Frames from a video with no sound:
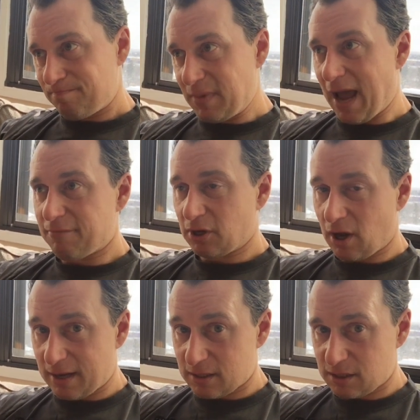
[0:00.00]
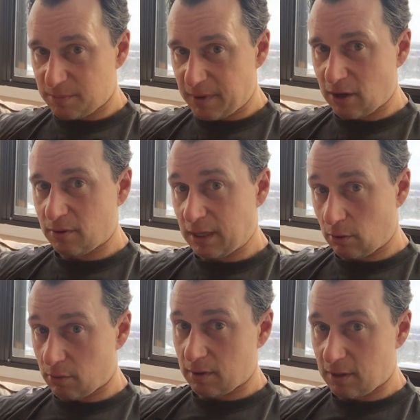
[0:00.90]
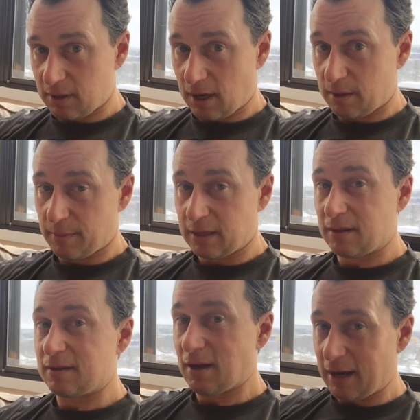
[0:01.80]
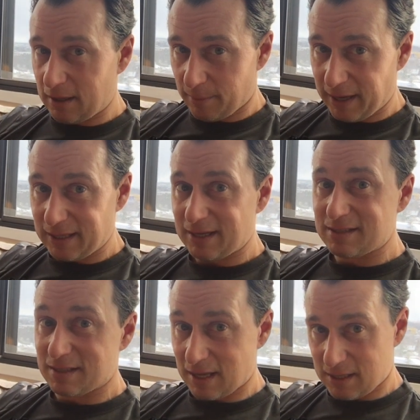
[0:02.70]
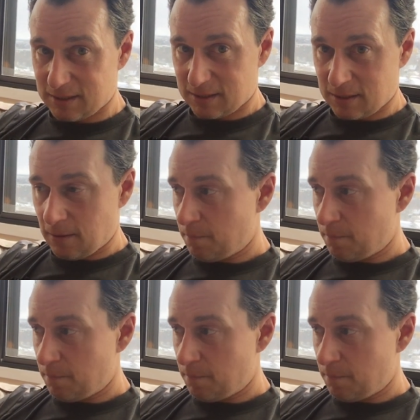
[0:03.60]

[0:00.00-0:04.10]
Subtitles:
You have to kind of spear, then go to the Dynamite. The Dynamite is this.